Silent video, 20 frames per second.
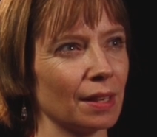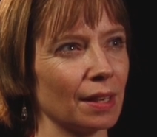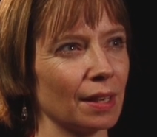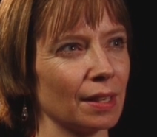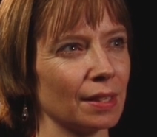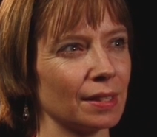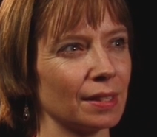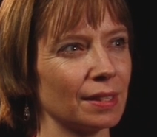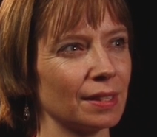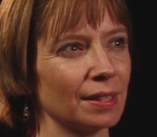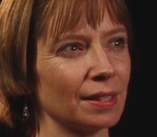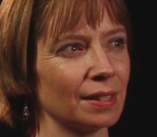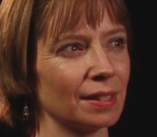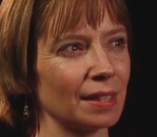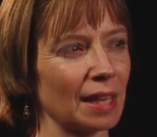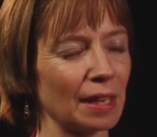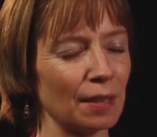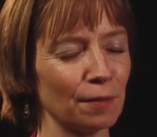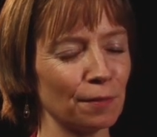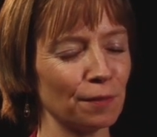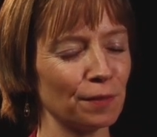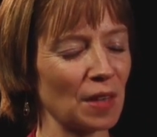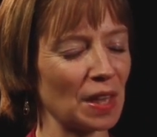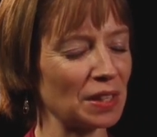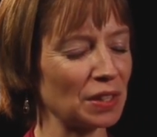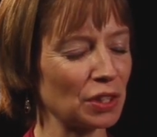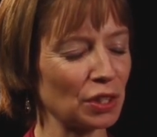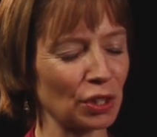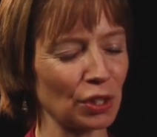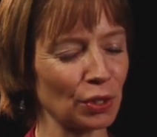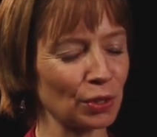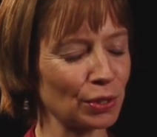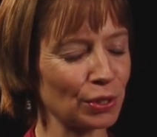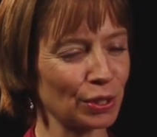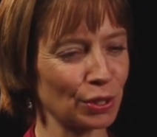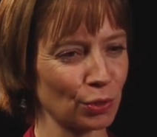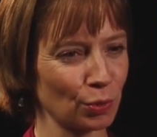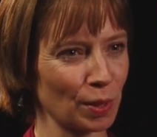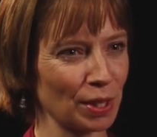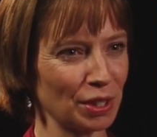a safe and secure
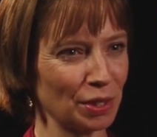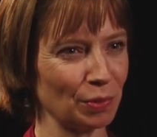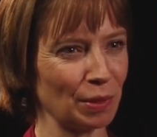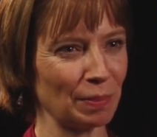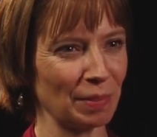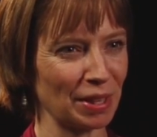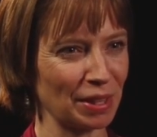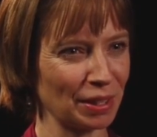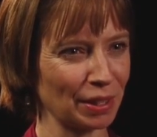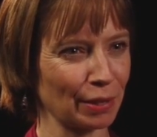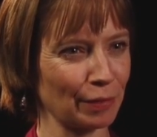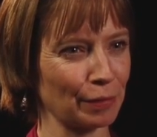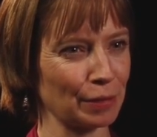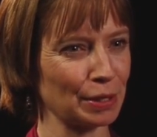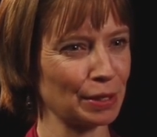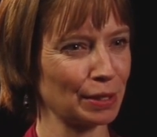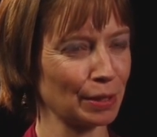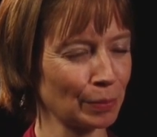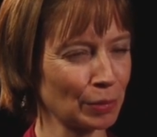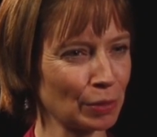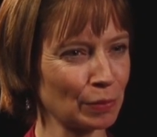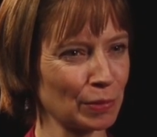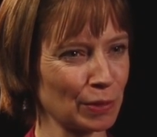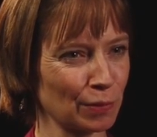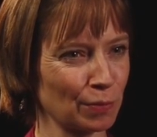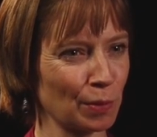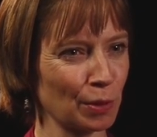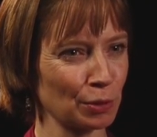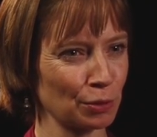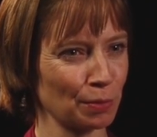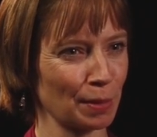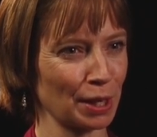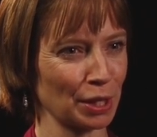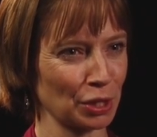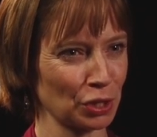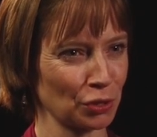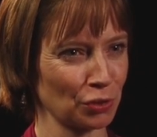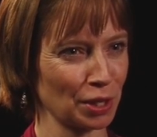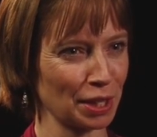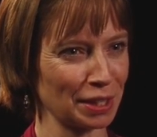situation we may think of as symptoms of post
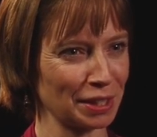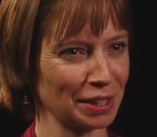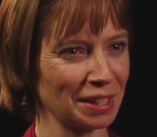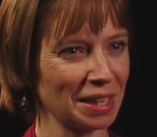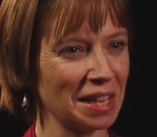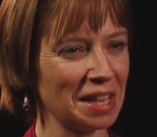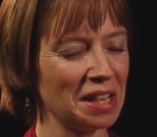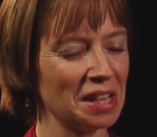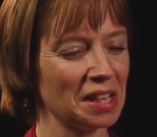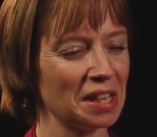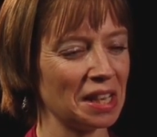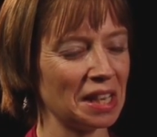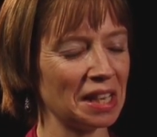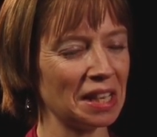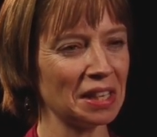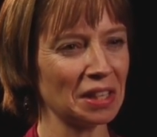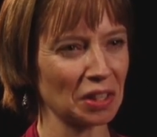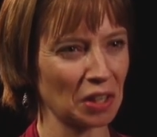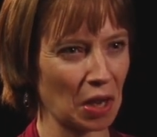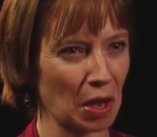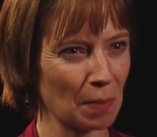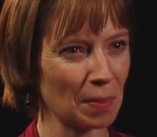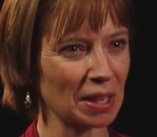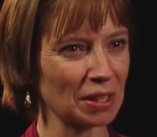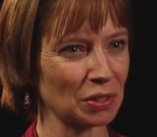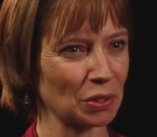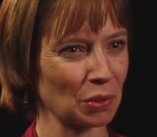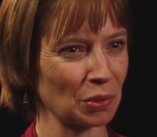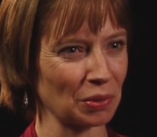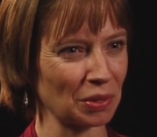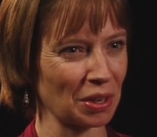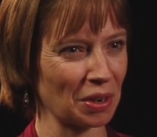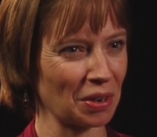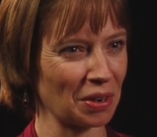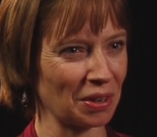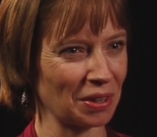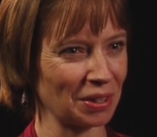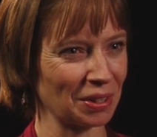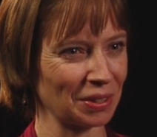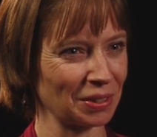traumatic stress in a combat zone
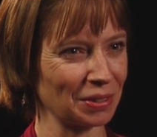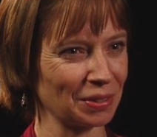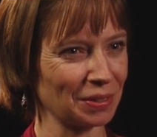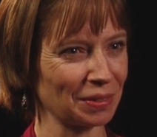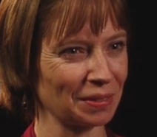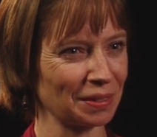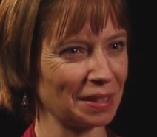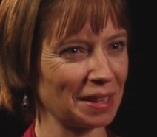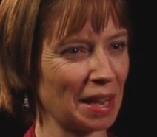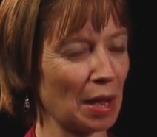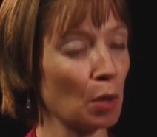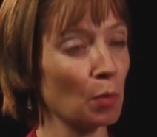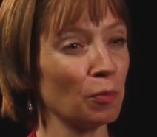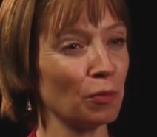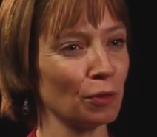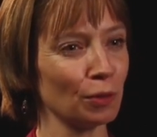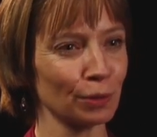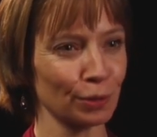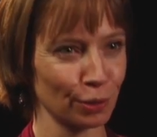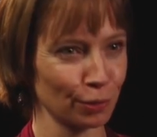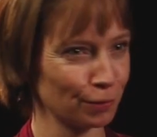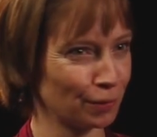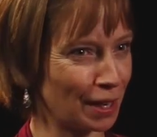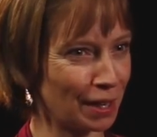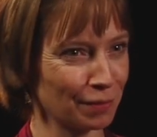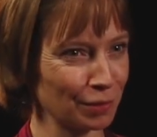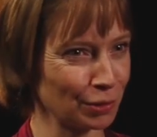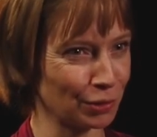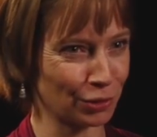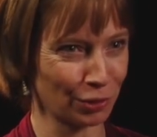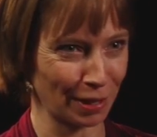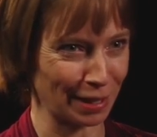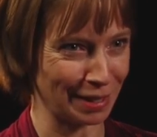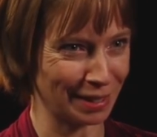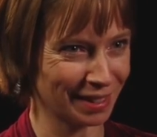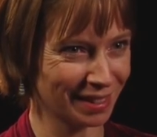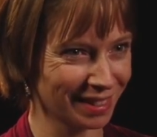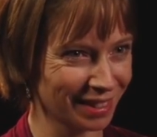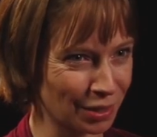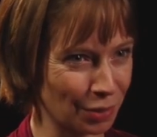are helpful survival
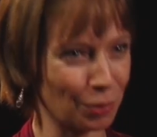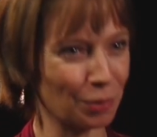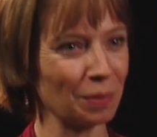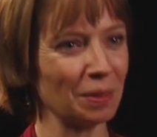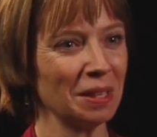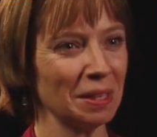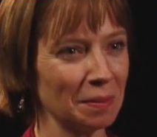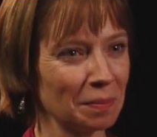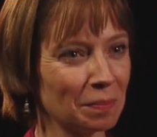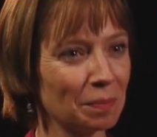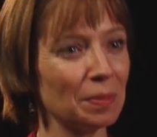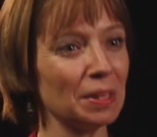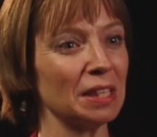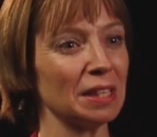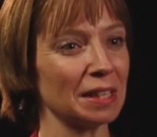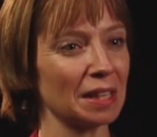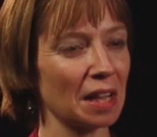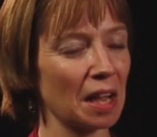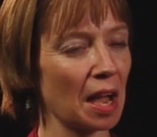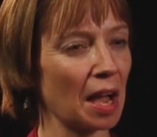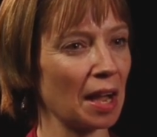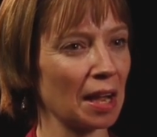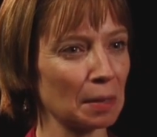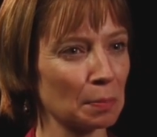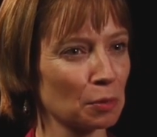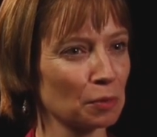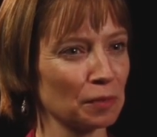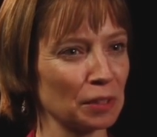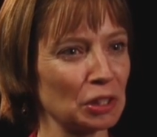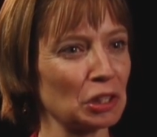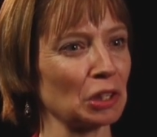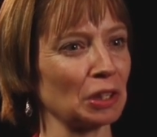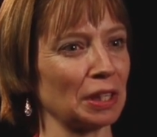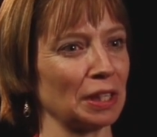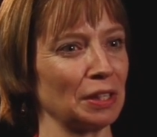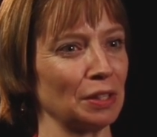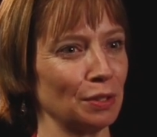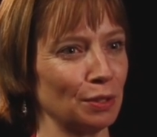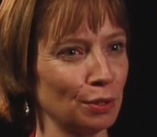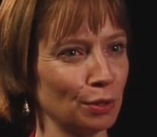traits. So being
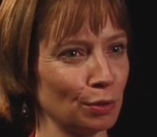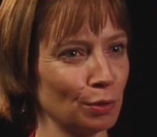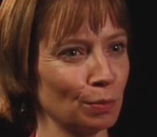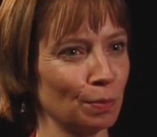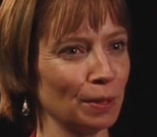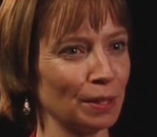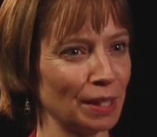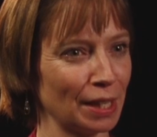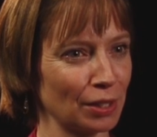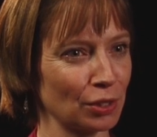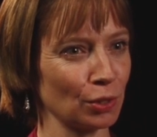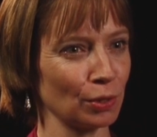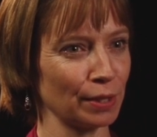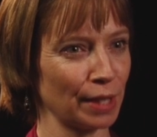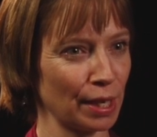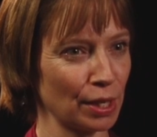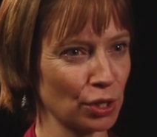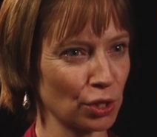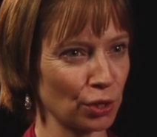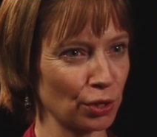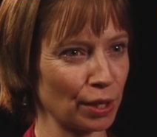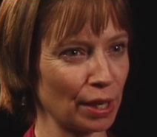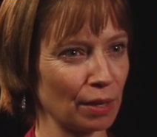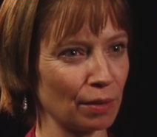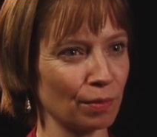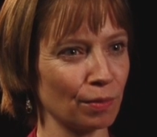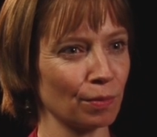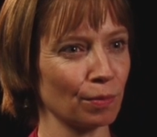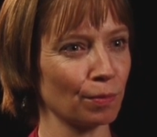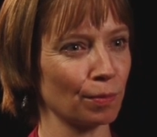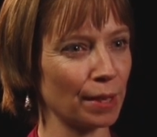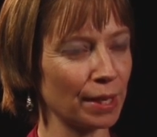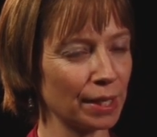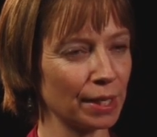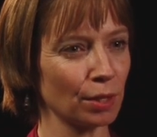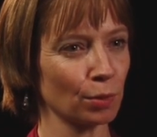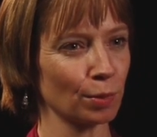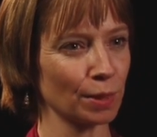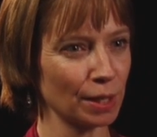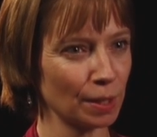hypervigilant to potential danger and
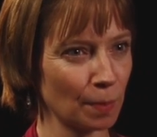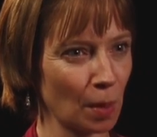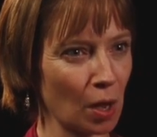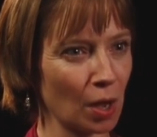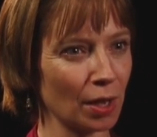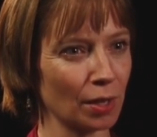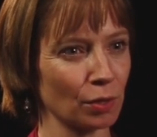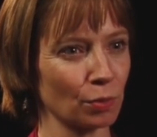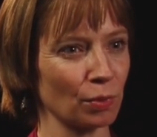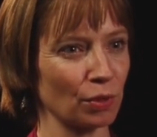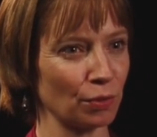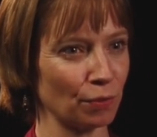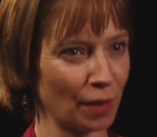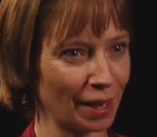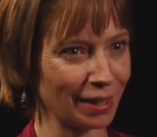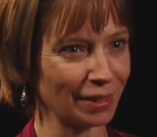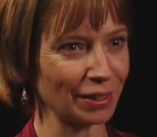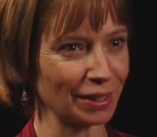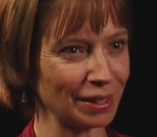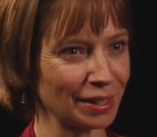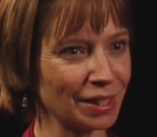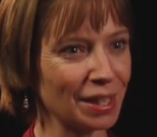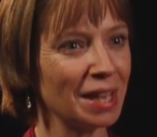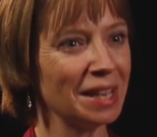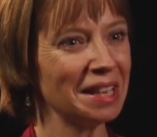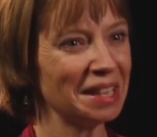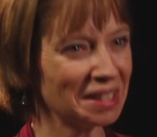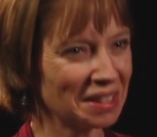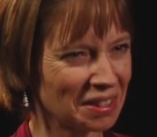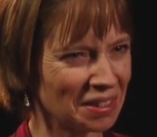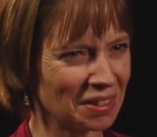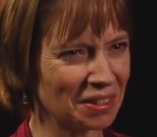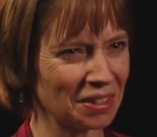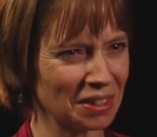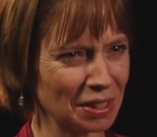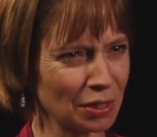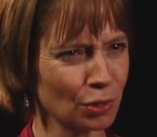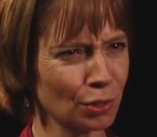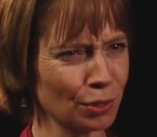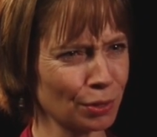ready to respond with violence.
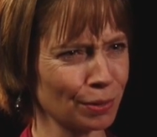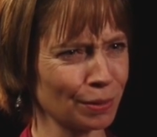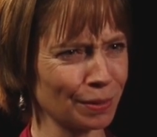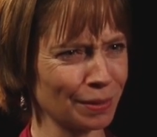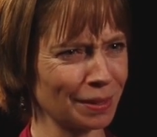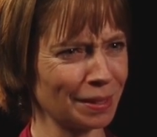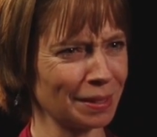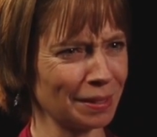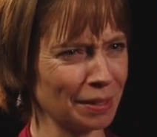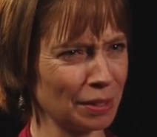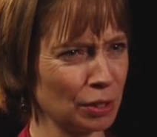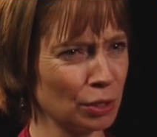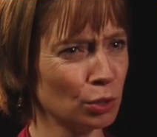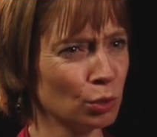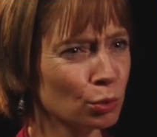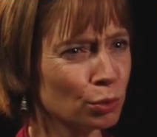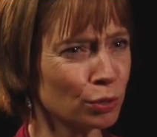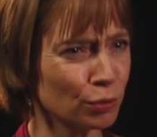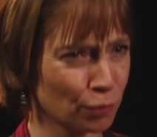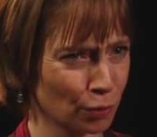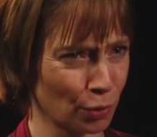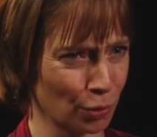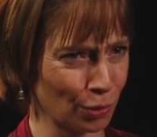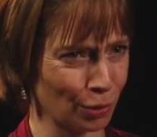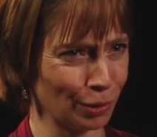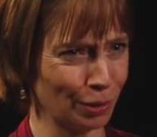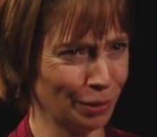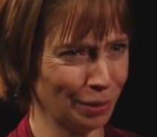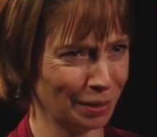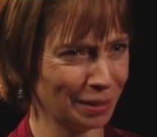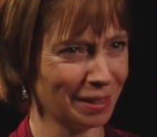These are useful